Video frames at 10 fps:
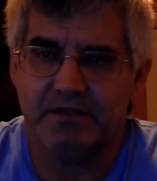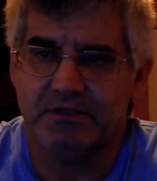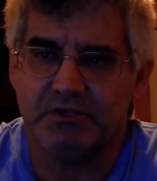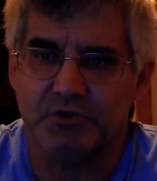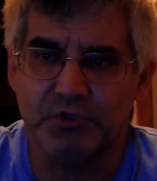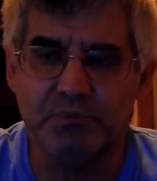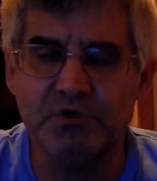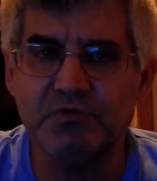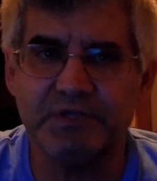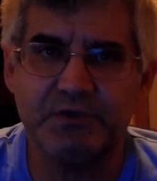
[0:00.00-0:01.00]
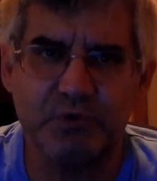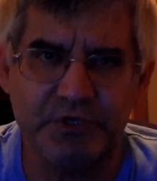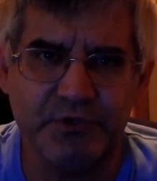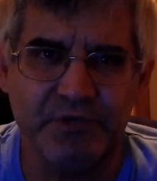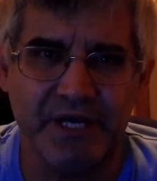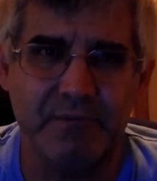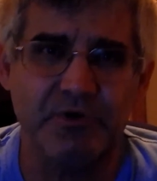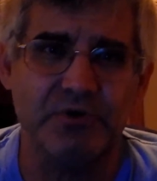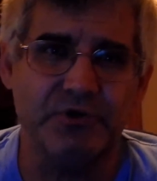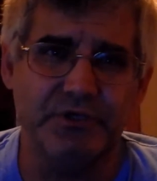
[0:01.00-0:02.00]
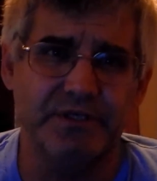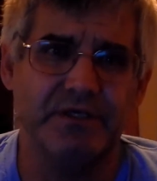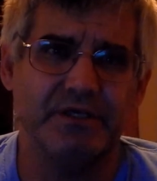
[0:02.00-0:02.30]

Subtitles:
you move into a new neighborhood.